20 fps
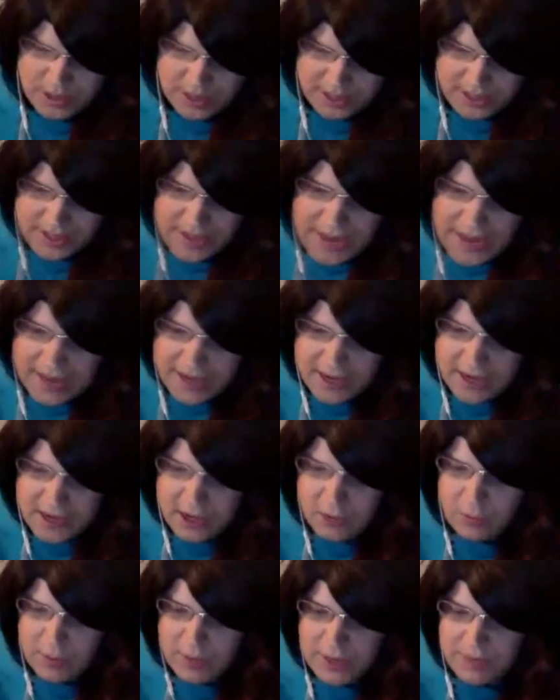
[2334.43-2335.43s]

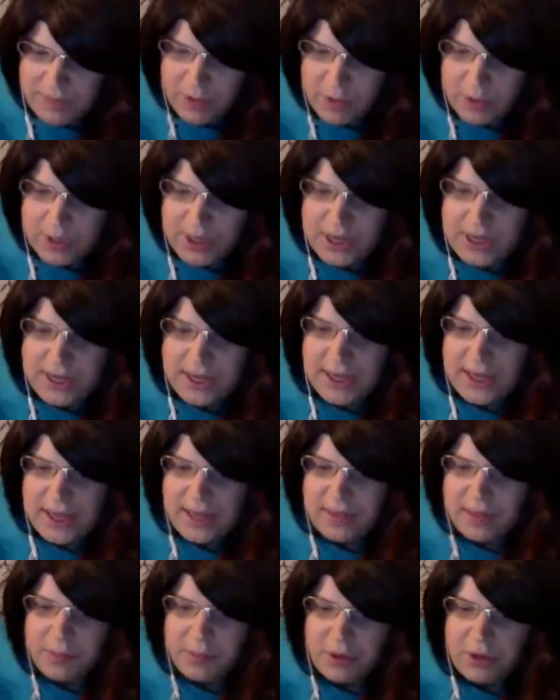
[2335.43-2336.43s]
Canada, we voted Nikki
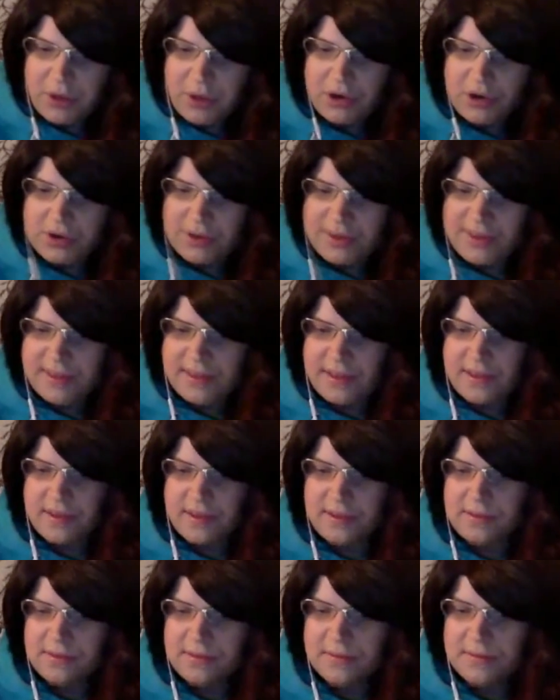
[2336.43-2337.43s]
and the brothers
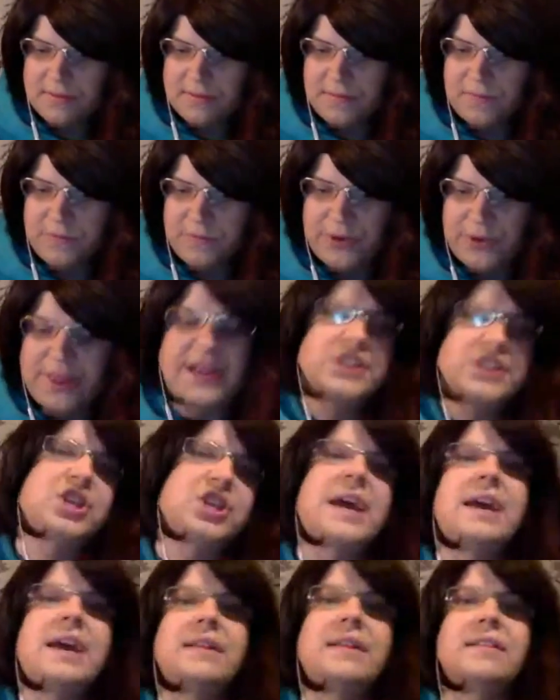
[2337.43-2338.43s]
for that
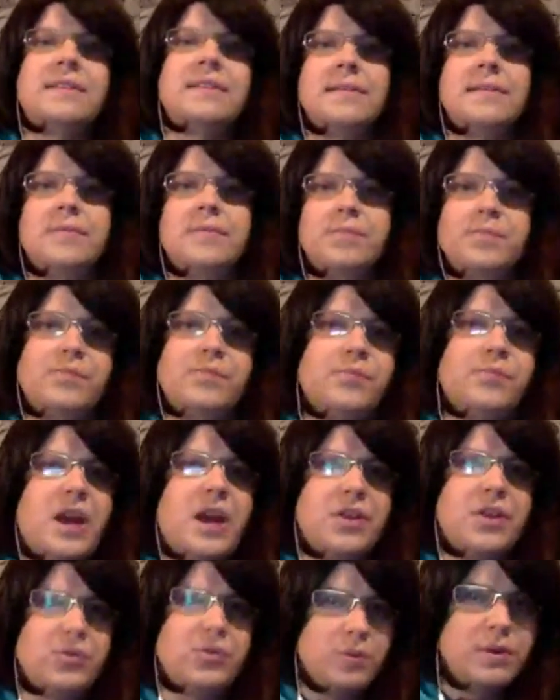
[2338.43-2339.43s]
chance
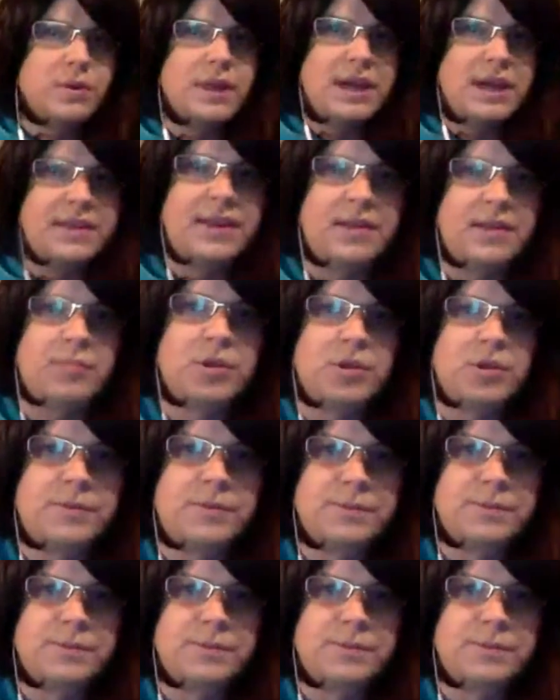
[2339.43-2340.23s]
at the roulette table.